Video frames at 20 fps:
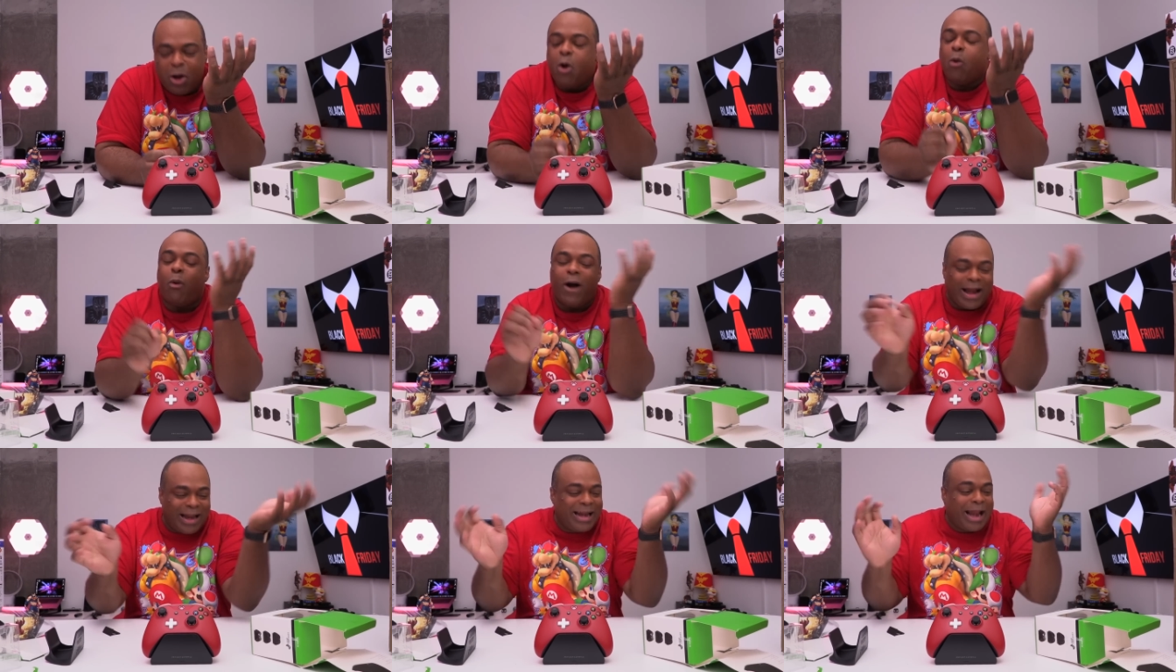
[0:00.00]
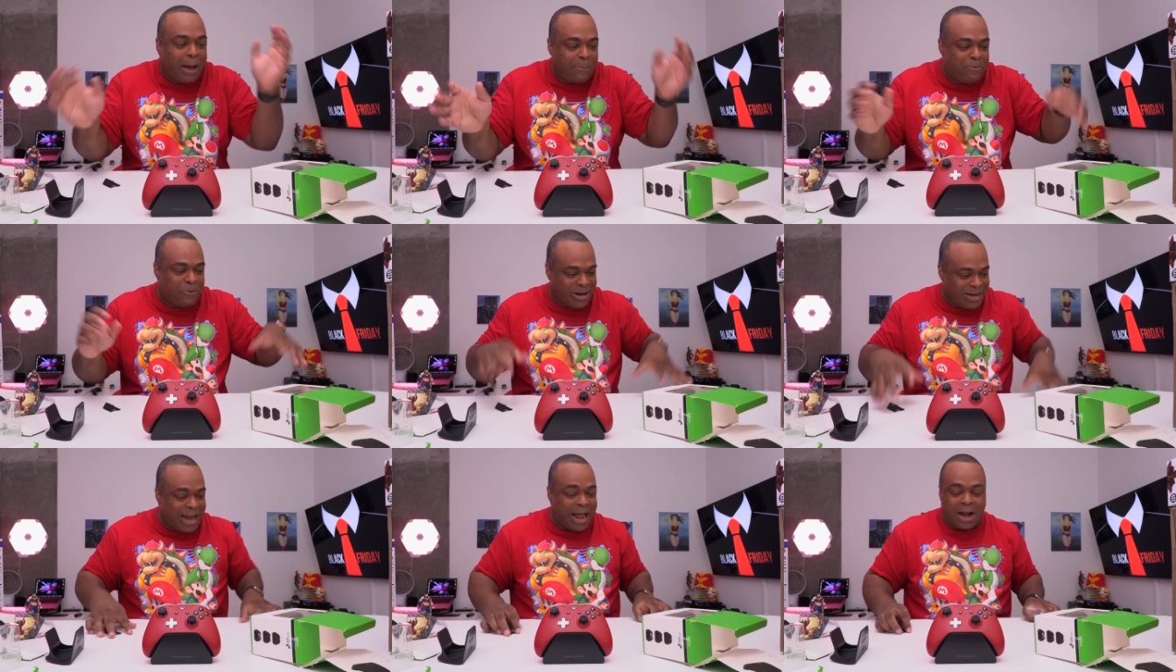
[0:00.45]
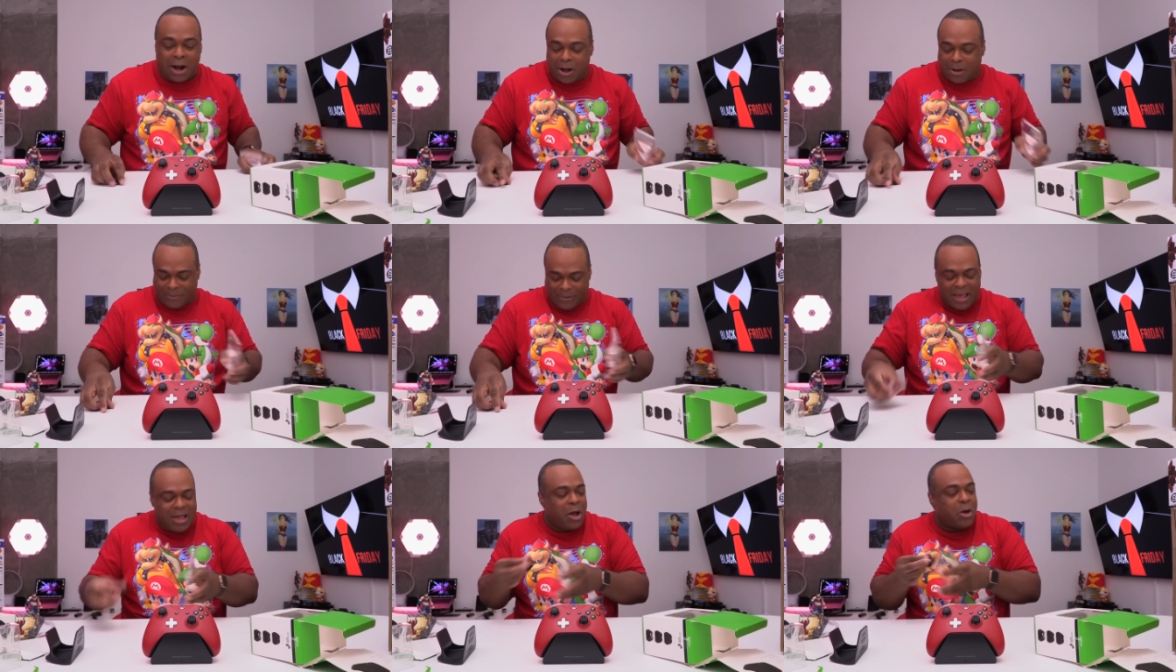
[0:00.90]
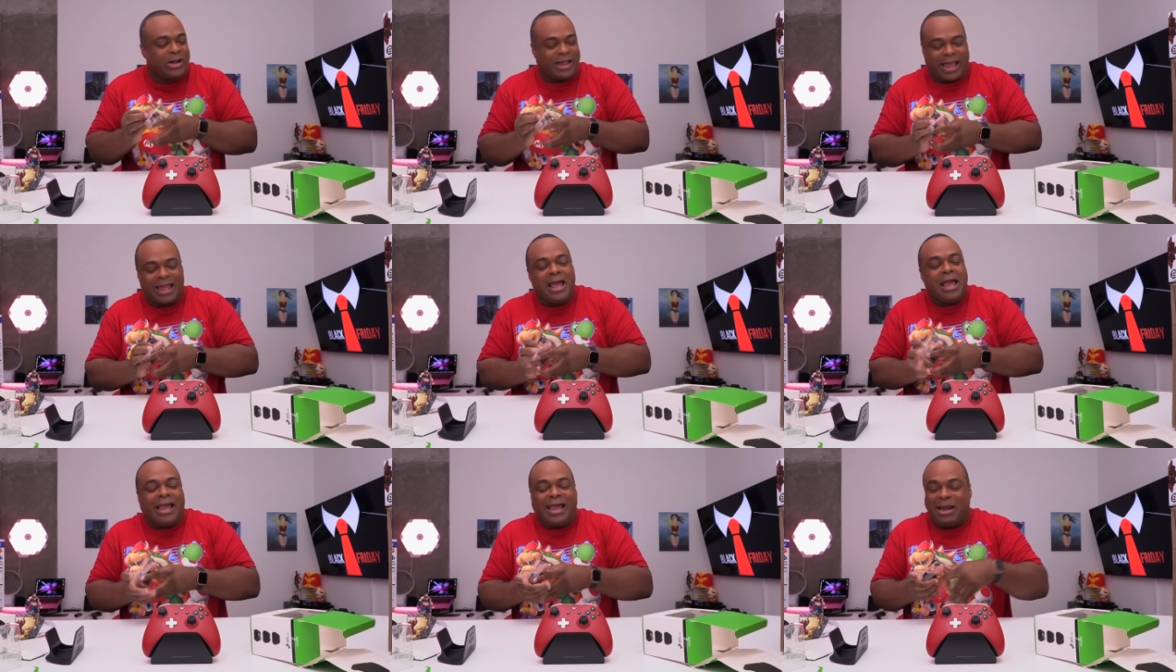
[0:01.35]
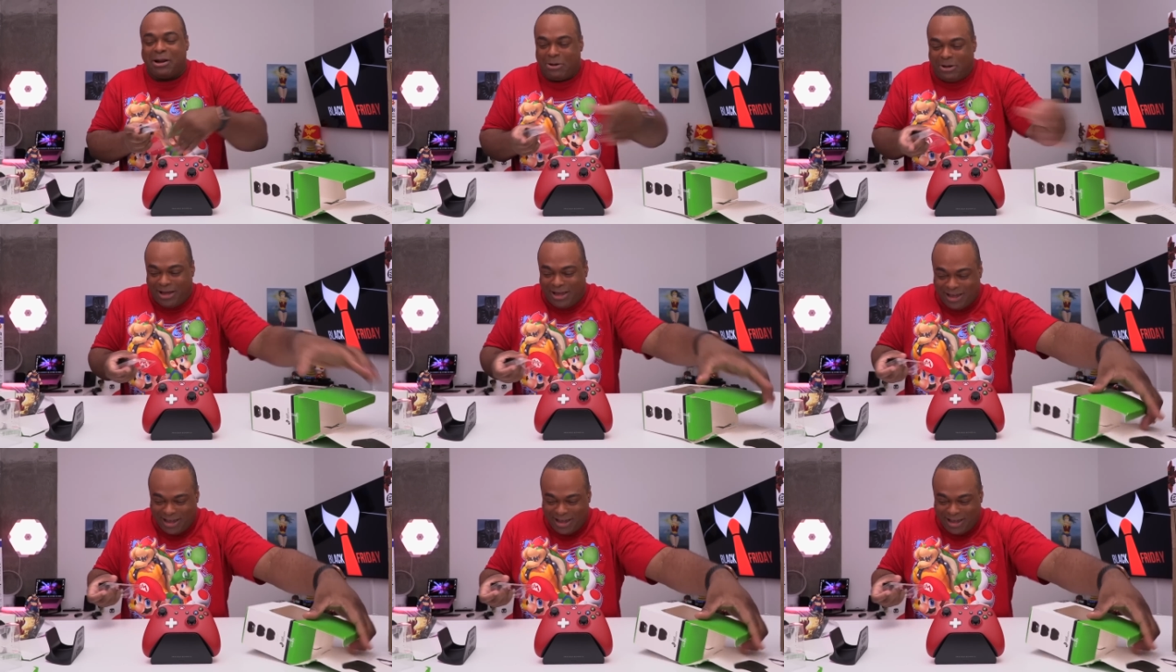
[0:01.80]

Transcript: Why did I bring that up? Okay, anyway.